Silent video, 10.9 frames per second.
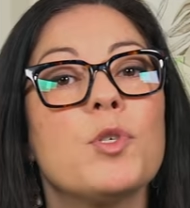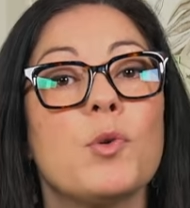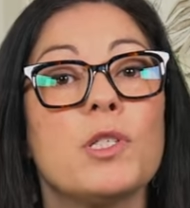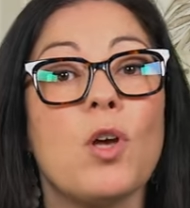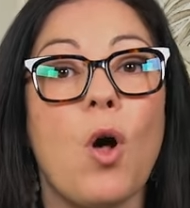
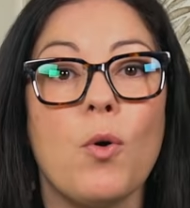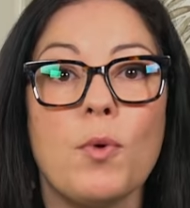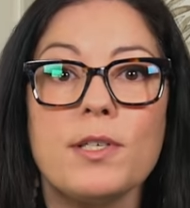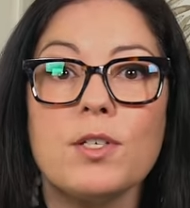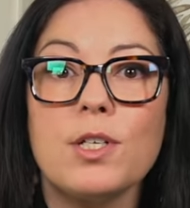so it's
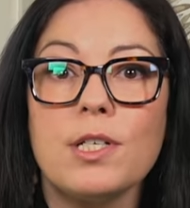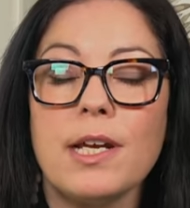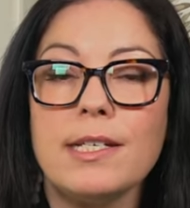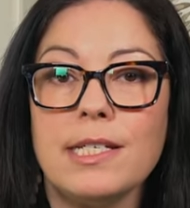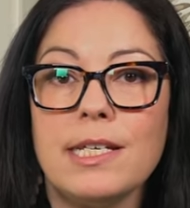always a good
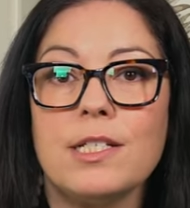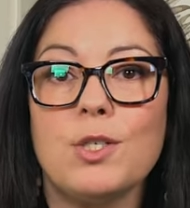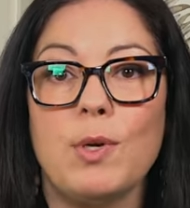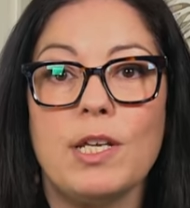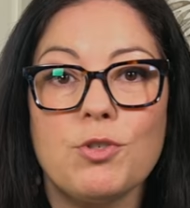idea
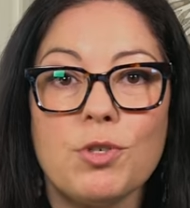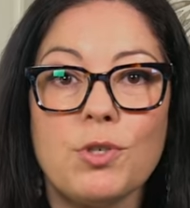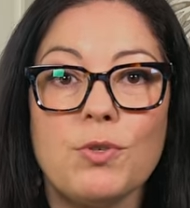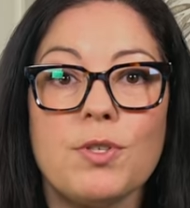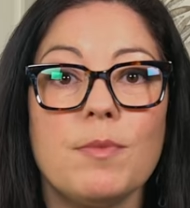to
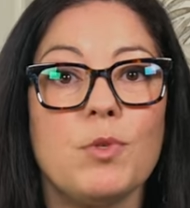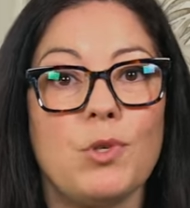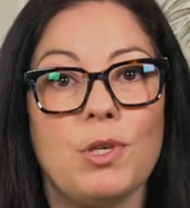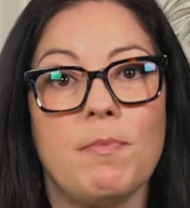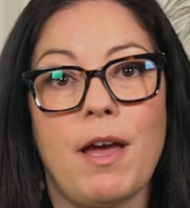introduce them
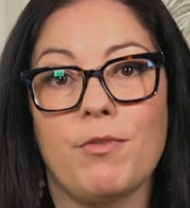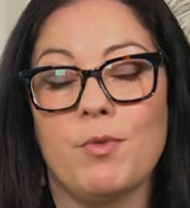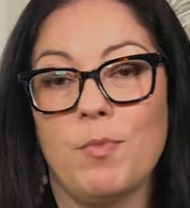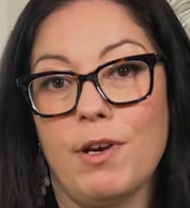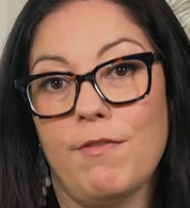to your
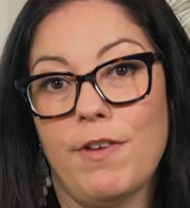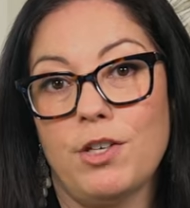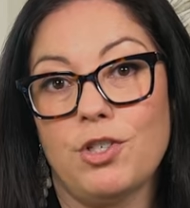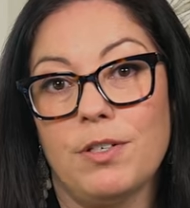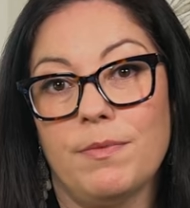bathroom
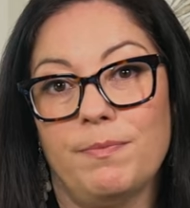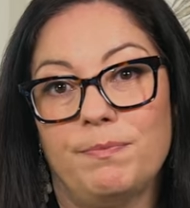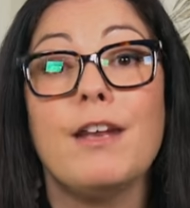renovation.